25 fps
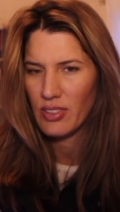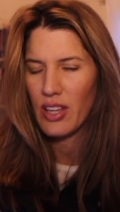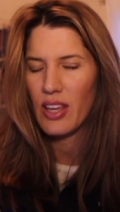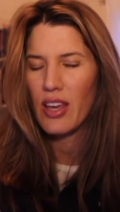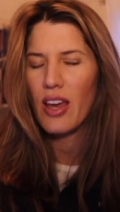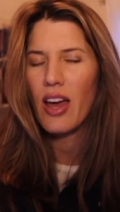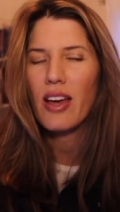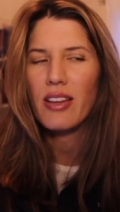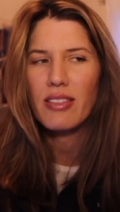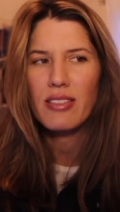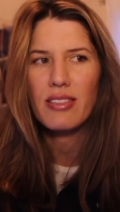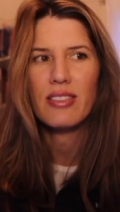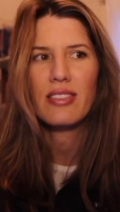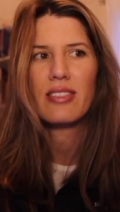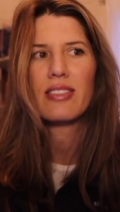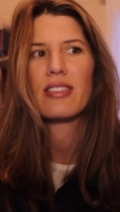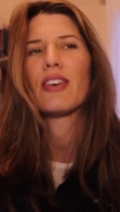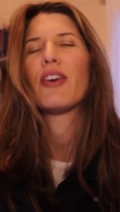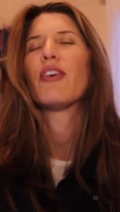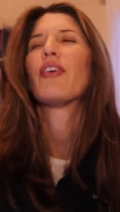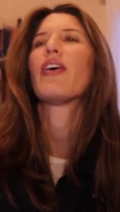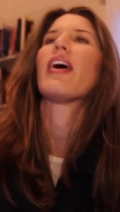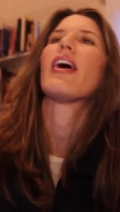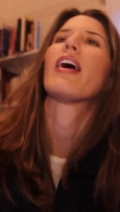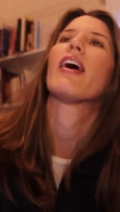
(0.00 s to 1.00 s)

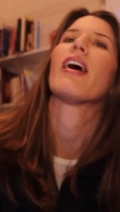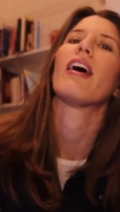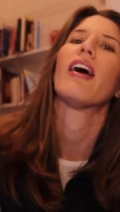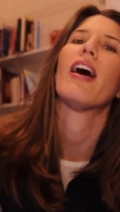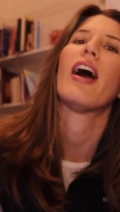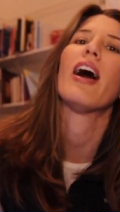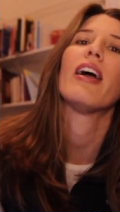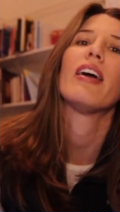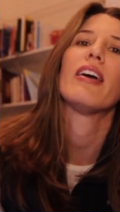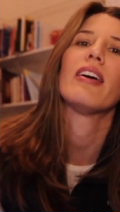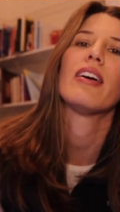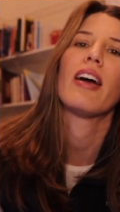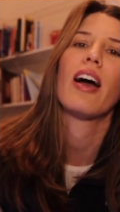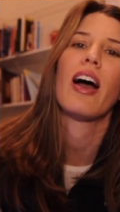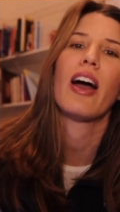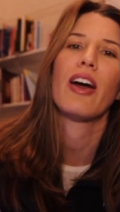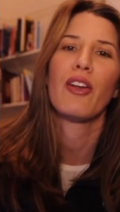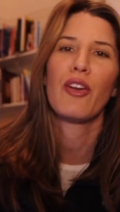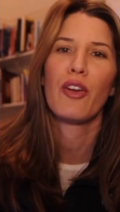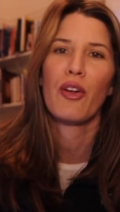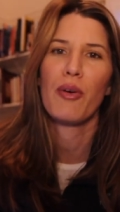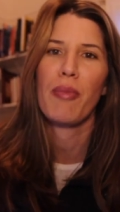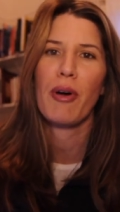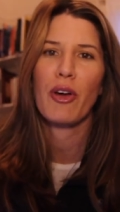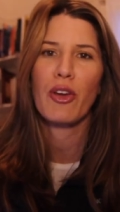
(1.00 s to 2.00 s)
Yes. Okay. I
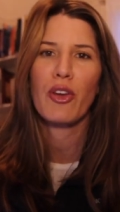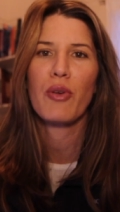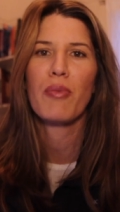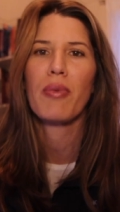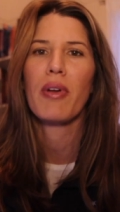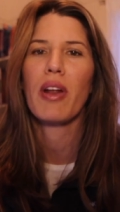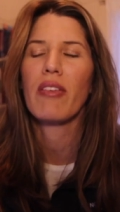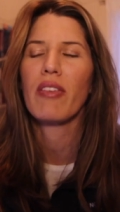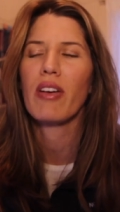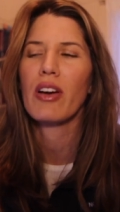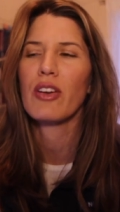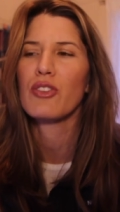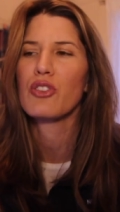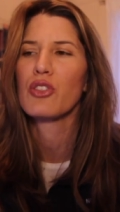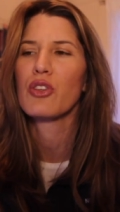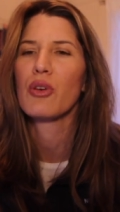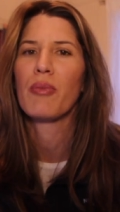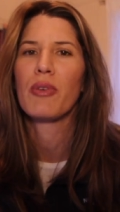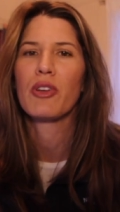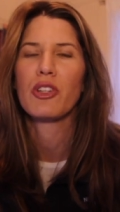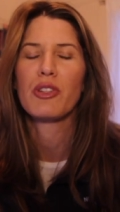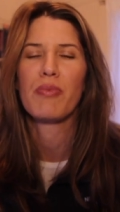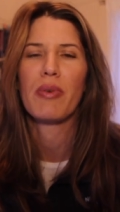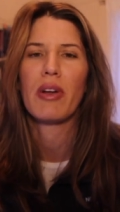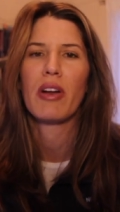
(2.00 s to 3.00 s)
don't know about you, but I've got so
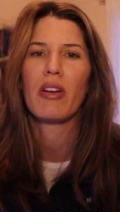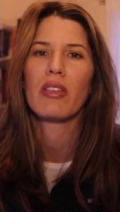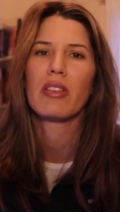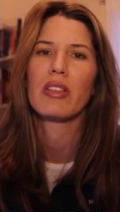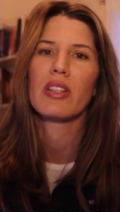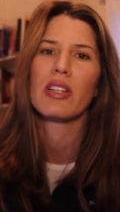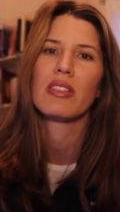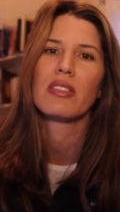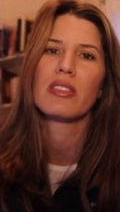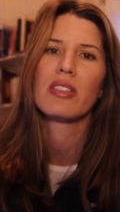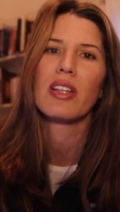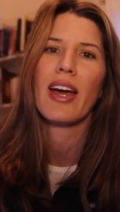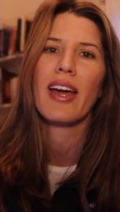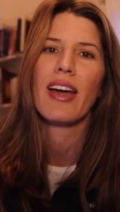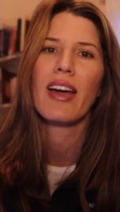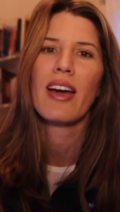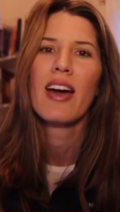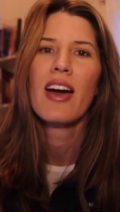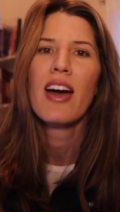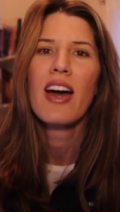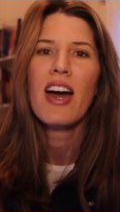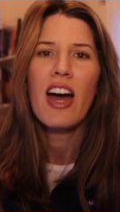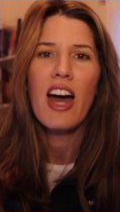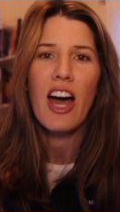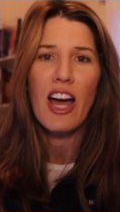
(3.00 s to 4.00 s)
much better at this. Like,
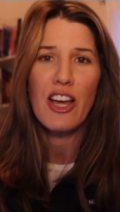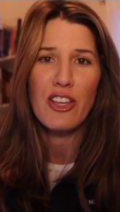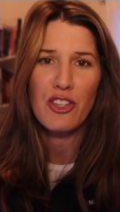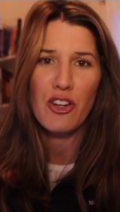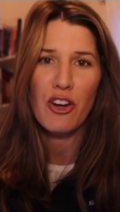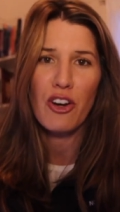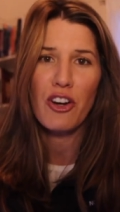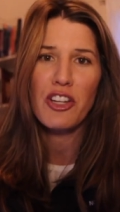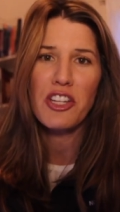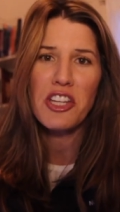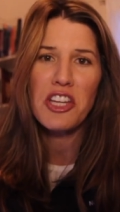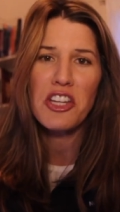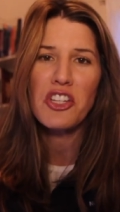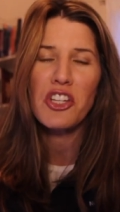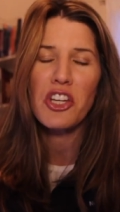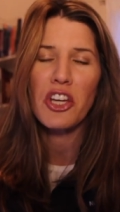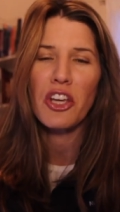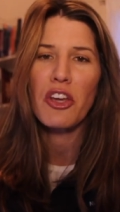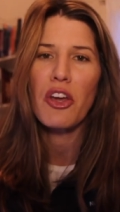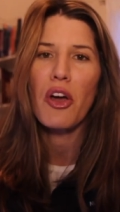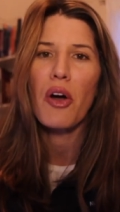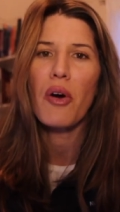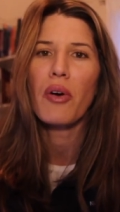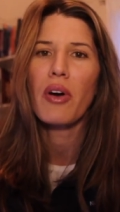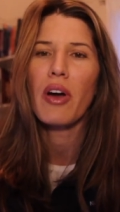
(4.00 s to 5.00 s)
I started
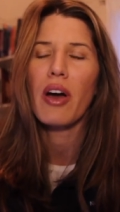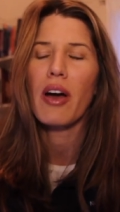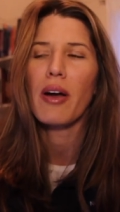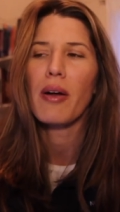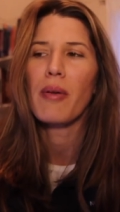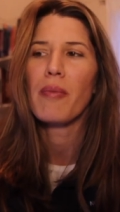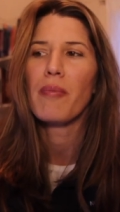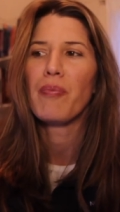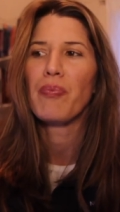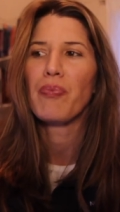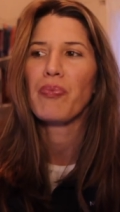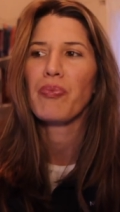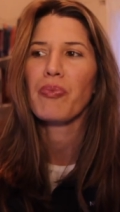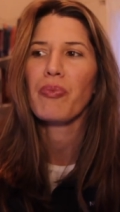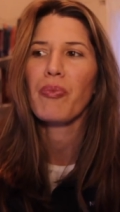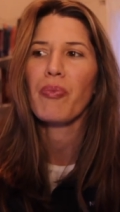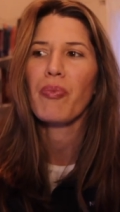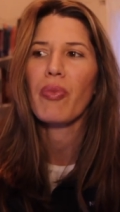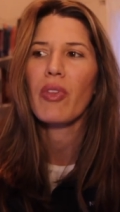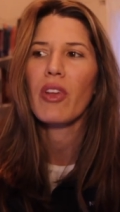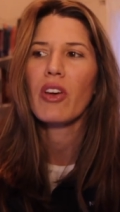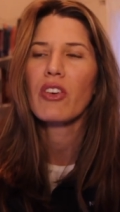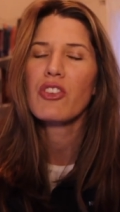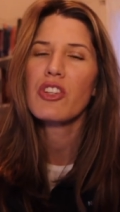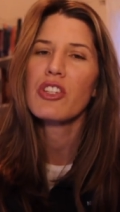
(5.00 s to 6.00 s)
teaching yoga
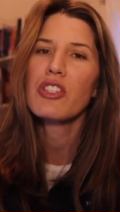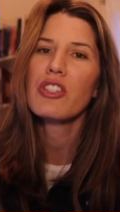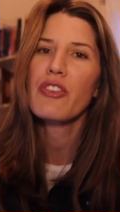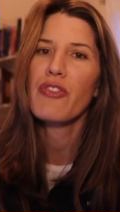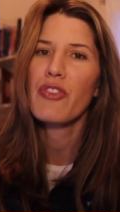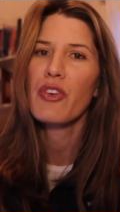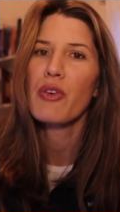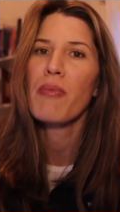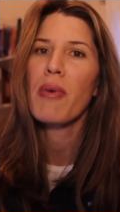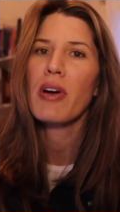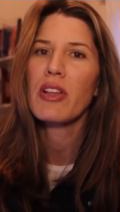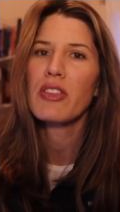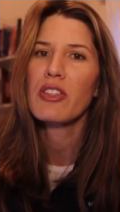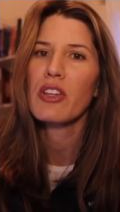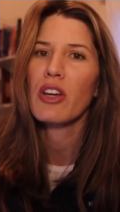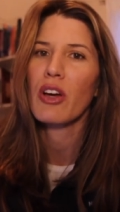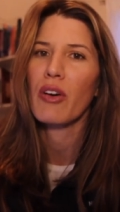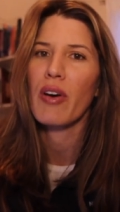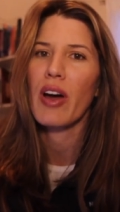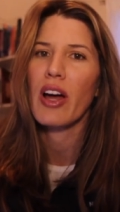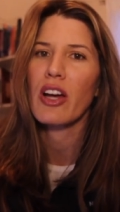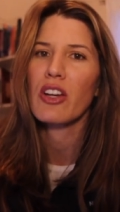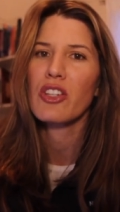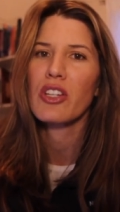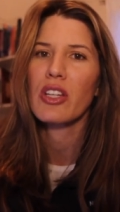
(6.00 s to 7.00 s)
just a few months
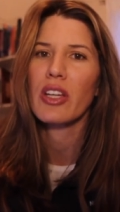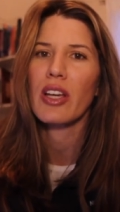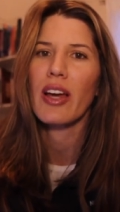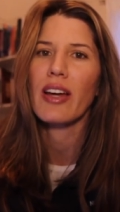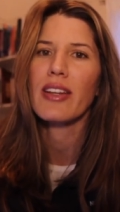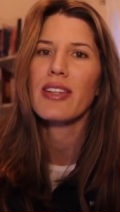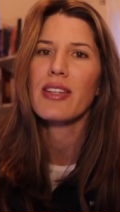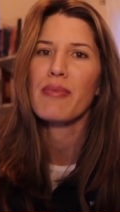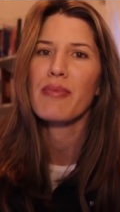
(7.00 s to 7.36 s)
ago, actually. I